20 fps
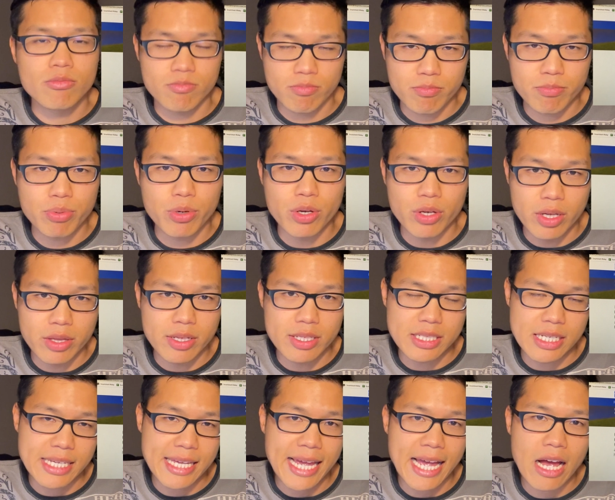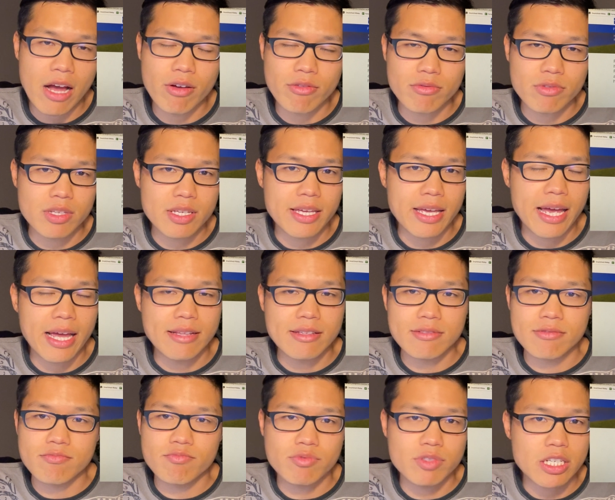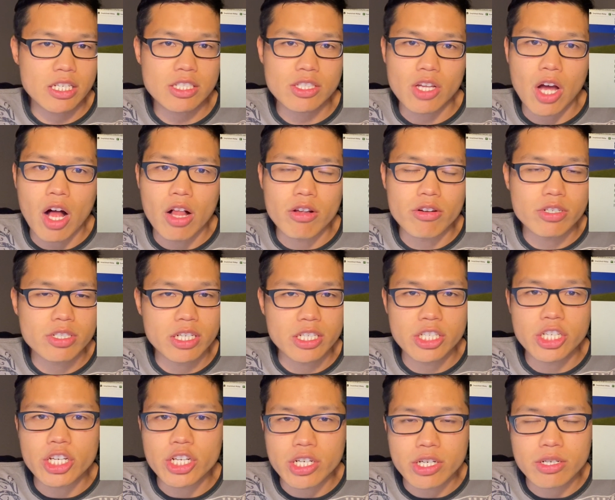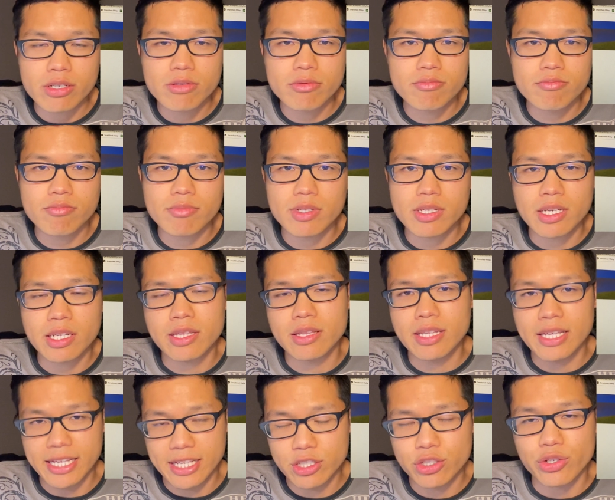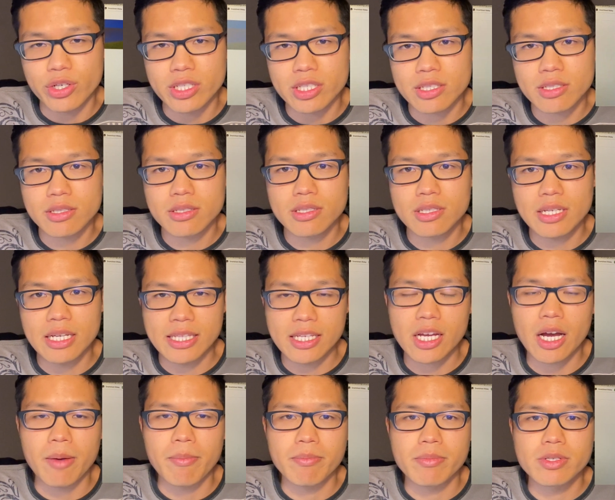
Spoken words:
put in this account, you get $6 a year in interest income.